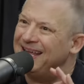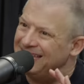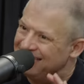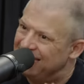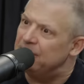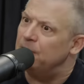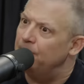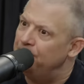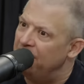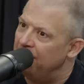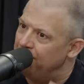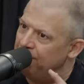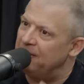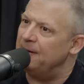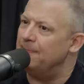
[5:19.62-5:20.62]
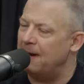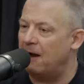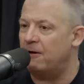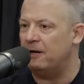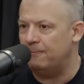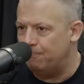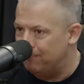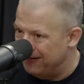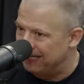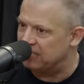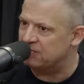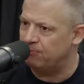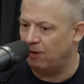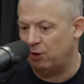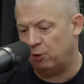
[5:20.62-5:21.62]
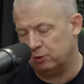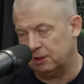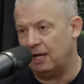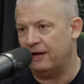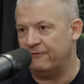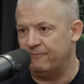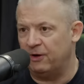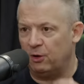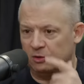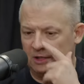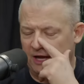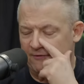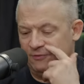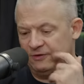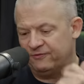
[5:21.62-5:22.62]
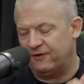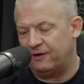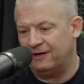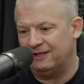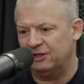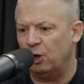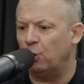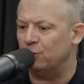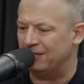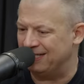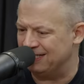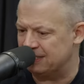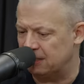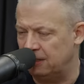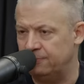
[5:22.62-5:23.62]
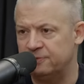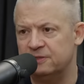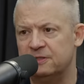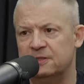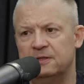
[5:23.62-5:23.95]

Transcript: a little bit. Being married beats my old life. My old life was very lonely at times.